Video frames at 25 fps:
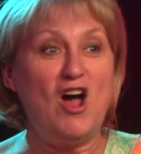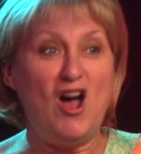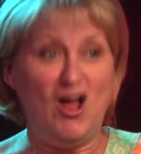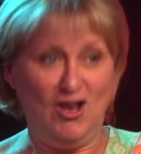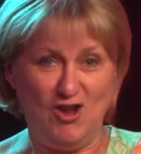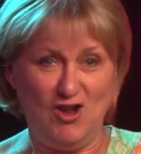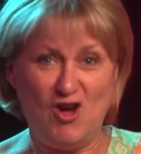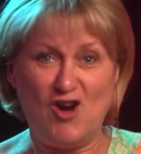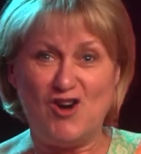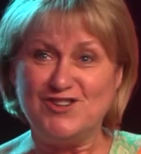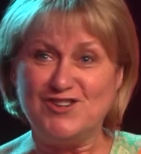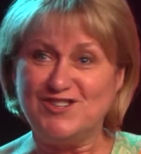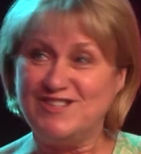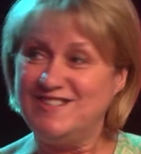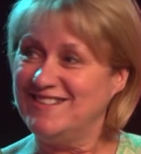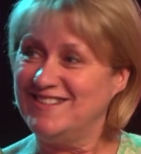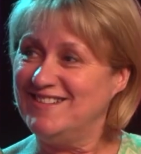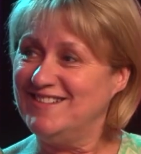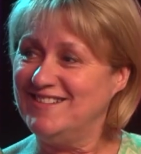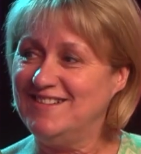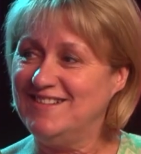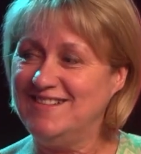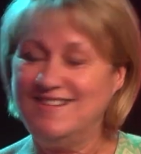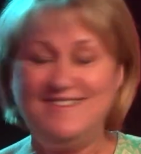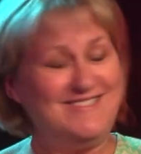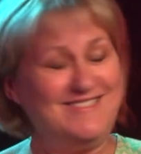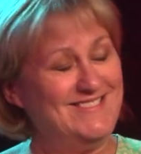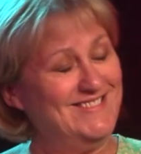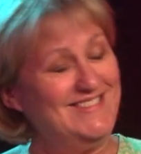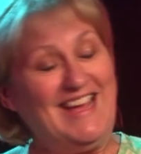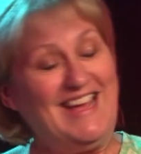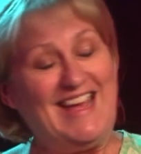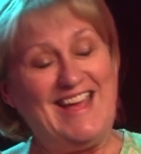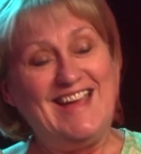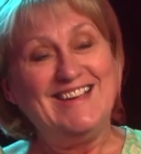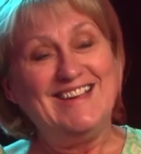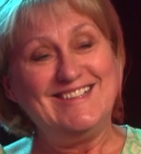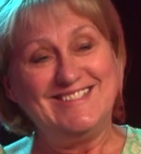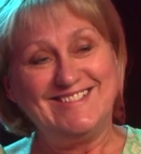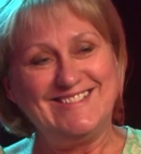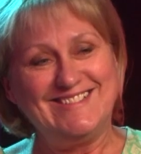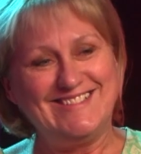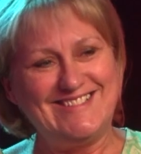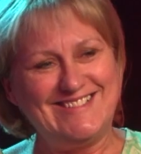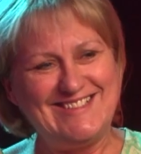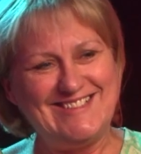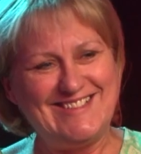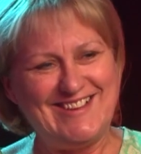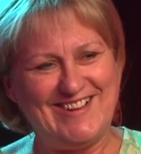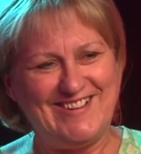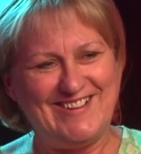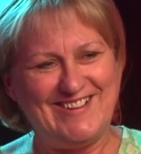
A lot. Yeah. It's